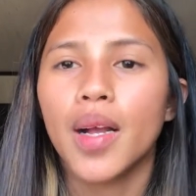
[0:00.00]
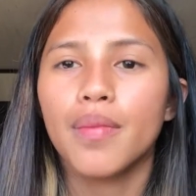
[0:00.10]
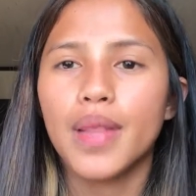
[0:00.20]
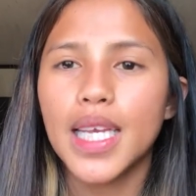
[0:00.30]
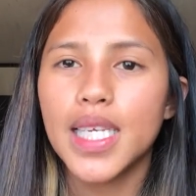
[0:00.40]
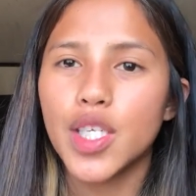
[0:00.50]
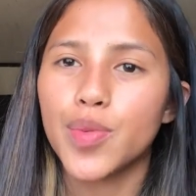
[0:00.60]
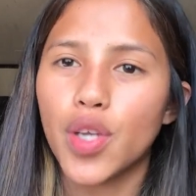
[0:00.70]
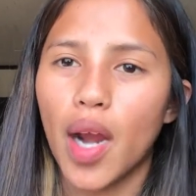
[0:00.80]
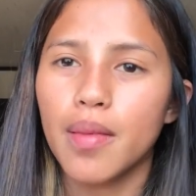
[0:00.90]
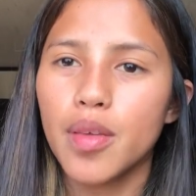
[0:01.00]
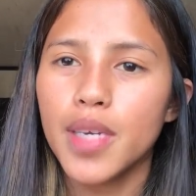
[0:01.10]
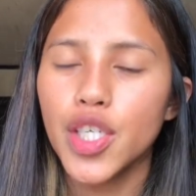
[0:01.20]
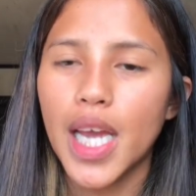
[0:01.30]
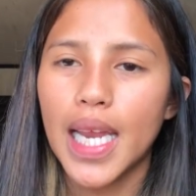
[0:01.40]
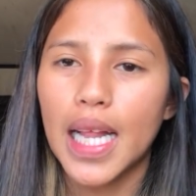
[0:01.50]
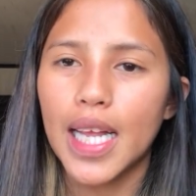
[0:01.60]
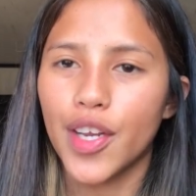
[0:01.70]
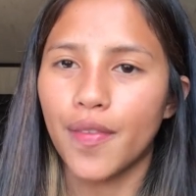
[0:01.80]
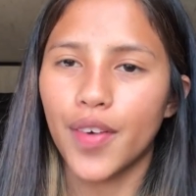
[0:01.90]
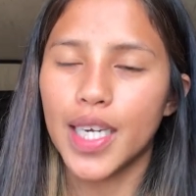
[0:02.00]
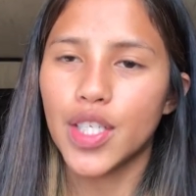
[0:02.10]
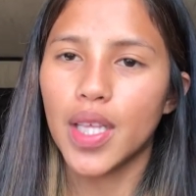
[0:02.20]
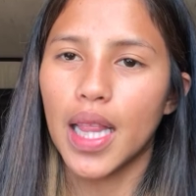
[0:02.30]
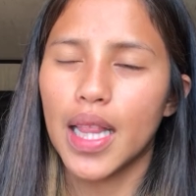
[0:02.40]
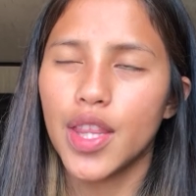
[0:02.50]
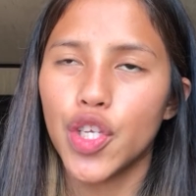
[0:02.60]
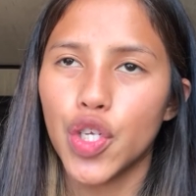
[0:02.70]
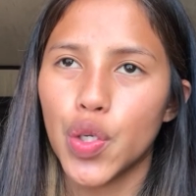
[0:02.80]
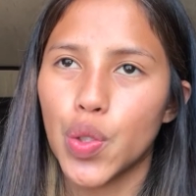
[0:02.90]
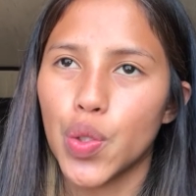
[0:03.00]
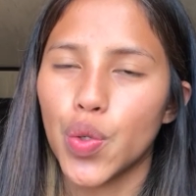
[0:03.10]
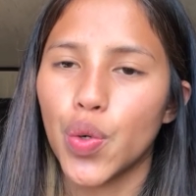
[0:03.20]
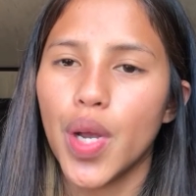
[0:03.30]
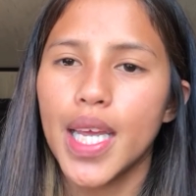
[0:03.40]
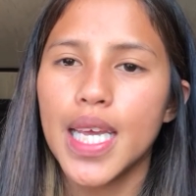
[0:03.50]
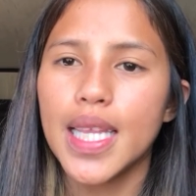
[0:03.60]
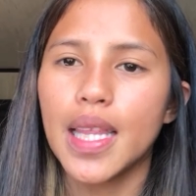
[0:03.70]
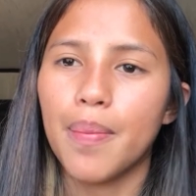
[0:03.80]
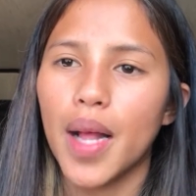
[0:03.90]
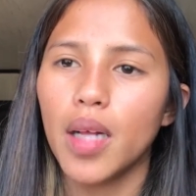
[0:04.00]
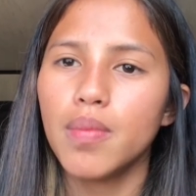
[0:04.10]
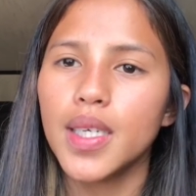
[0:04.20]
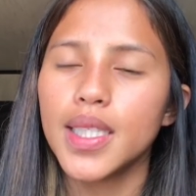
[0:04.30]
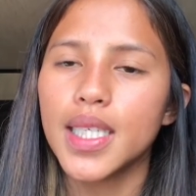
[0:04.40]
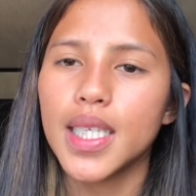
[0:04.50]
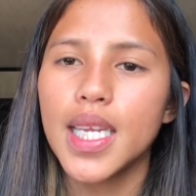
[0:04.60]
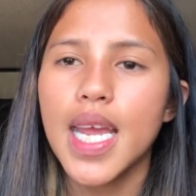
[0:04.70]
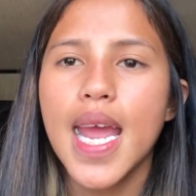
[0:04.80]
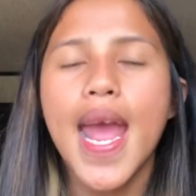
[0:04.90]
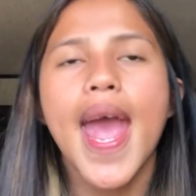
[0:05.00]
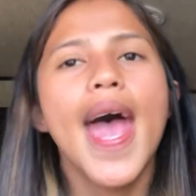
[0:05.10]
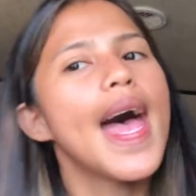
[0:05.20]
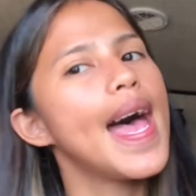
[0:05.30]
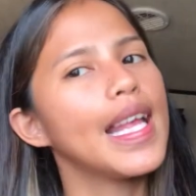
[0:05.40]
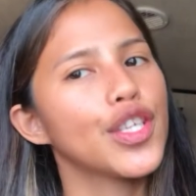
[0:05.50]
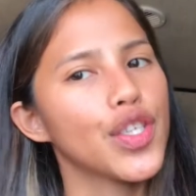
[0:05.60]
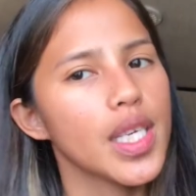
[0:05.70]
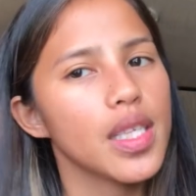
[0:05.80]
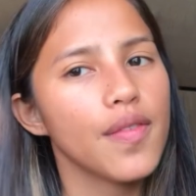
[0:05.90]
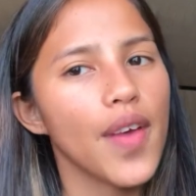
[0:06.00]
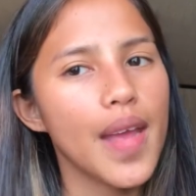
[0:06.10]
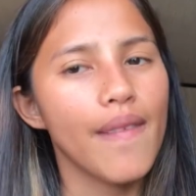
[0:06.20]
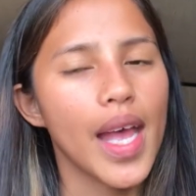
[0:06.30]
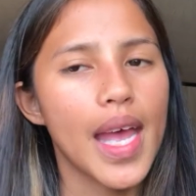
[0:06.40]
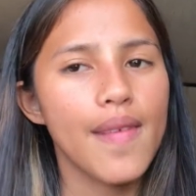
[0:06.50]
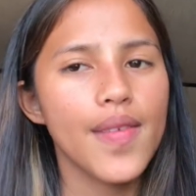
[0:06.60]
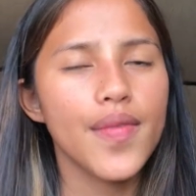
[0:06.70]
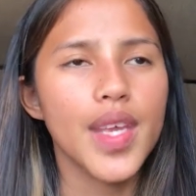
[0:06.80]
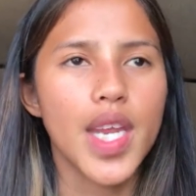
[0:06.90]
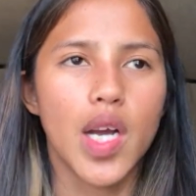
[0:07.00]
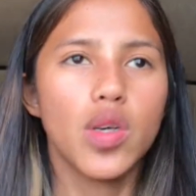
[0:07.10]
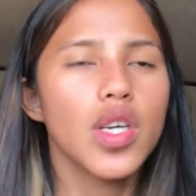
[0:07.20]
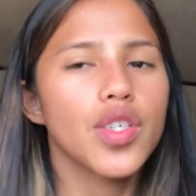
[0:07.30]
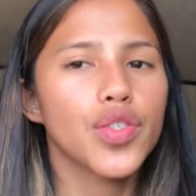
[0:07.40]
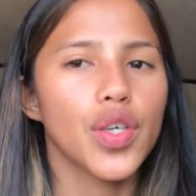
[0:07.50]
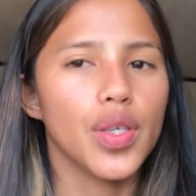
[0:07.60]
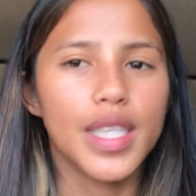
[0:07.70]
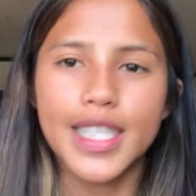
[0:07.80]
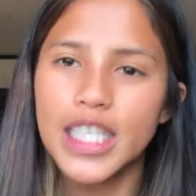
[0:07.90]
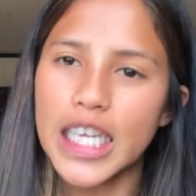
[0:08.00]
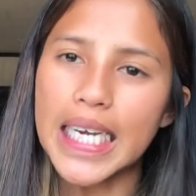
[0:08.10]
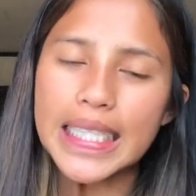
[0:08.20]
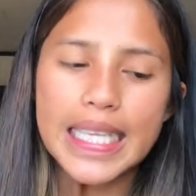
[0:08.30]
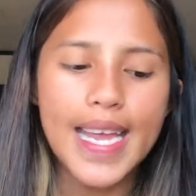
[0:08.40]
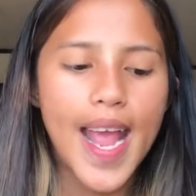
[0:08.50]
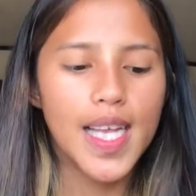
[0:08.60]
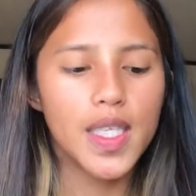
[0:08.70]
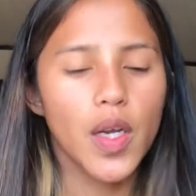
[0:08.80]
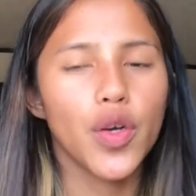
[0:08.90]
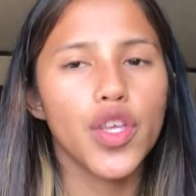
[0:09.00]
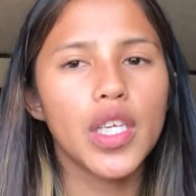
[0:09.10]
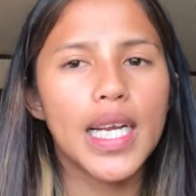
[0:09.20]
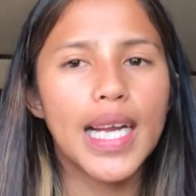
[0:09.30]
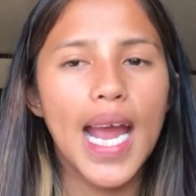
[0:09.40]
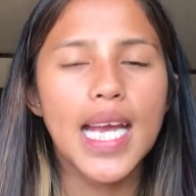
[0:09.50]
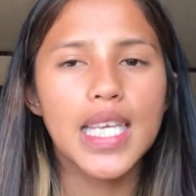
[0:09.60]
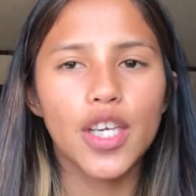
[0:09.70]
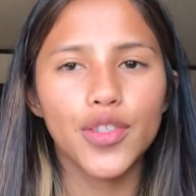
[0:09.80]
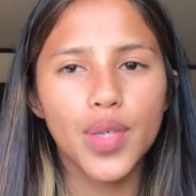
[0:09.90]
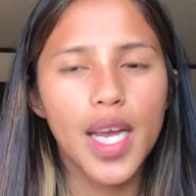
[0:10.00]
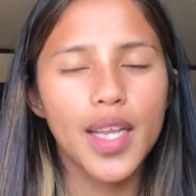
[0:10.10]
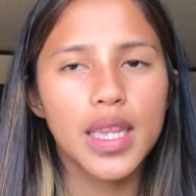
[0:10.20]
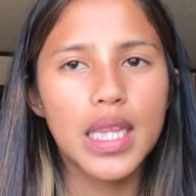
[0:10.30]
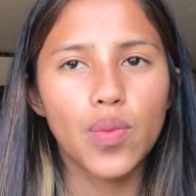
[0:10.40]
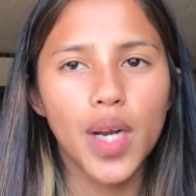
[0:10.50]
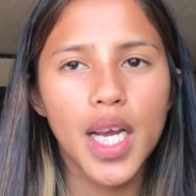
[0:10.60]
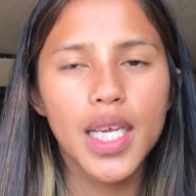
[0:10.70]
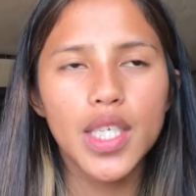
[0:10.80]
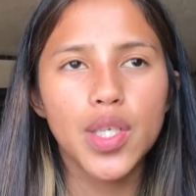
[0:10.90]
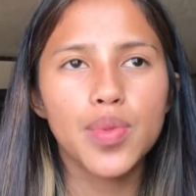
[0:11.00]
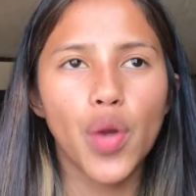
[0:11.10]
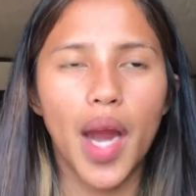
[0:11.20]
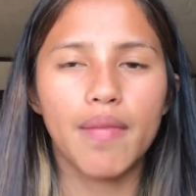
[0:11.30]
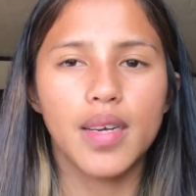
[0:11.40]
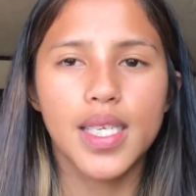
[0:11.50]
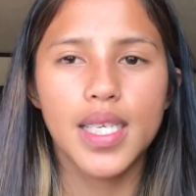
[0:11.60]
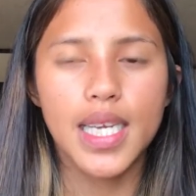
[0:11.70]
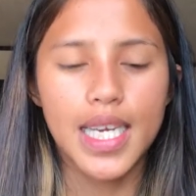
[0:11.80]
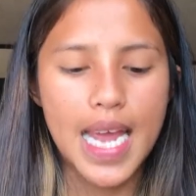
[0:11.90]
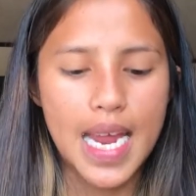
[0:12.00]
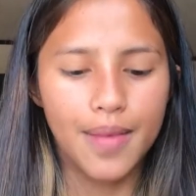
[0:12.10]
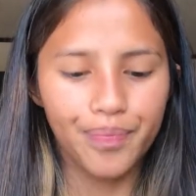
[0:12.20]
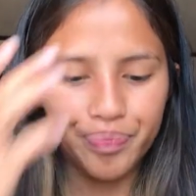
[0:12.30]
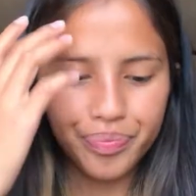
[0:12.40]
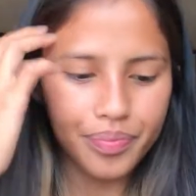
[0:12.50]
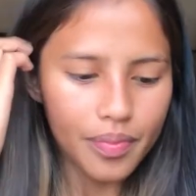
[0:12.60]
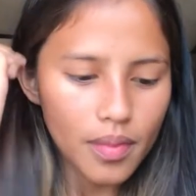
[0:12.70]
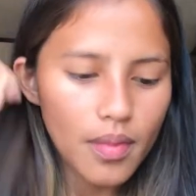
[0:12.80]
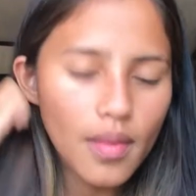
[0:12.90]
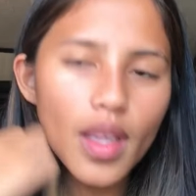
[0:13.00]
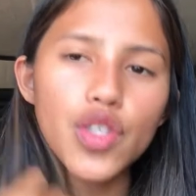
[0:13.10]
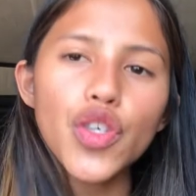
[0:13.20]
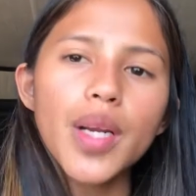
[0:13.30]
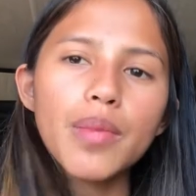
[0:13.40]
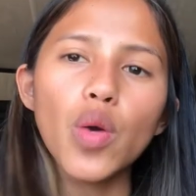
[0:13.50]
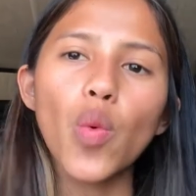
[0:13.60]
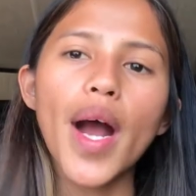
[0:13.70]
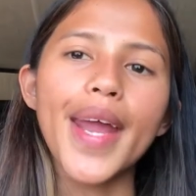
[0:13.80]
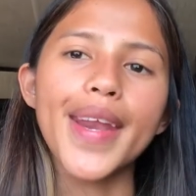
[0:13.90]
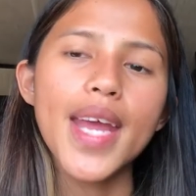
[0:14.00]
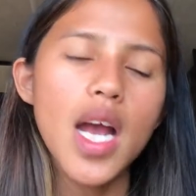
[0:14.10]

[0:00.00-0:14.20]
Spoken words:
please subscribe to my channel and don't forget to hit the bell button and to notify if I have a video. So, let's start. So, yun nga, guys, how to get 100 subscribers in a day. So, number one,